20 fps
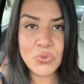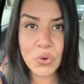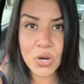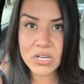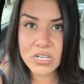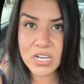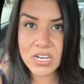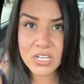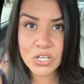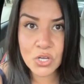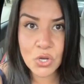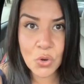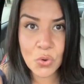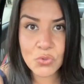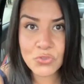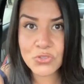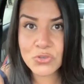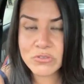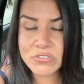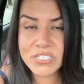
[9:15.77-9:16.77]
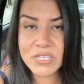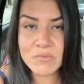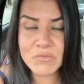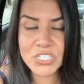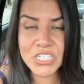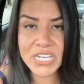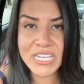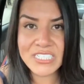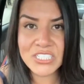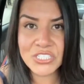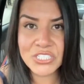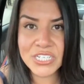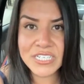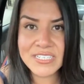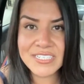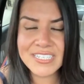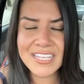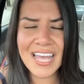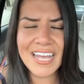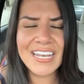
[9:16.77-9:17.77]
you are going to go through some
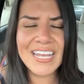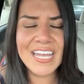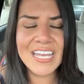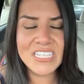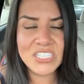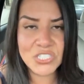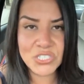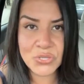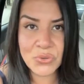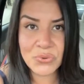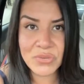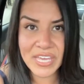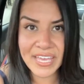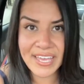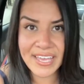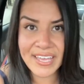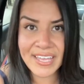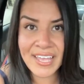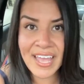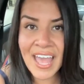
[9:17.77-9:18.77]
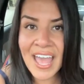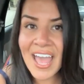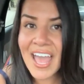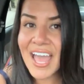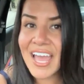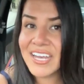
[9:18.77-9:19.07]
changes, and it's okay.